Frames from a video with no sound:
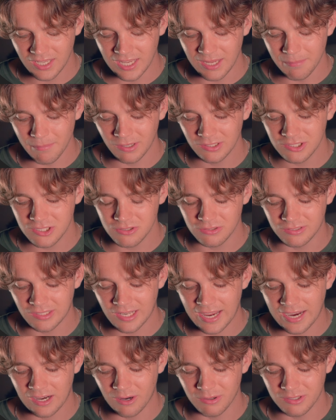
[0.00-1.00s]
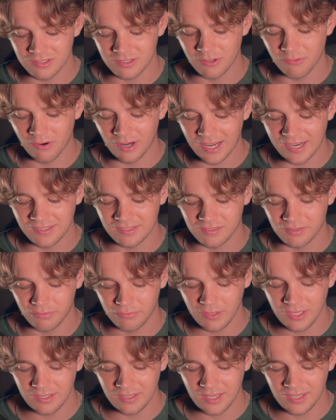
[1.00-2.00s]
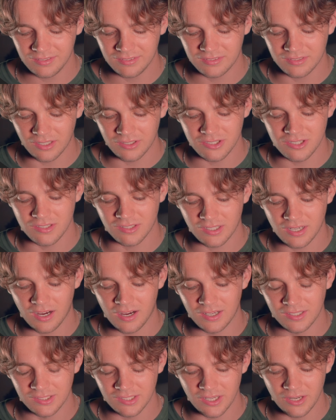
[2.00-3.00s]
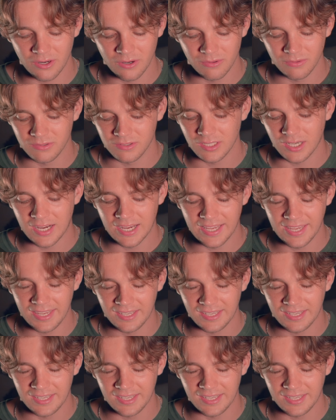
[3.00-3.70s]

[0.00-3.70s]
It must use language that relates to fitness, such as cardio, diet,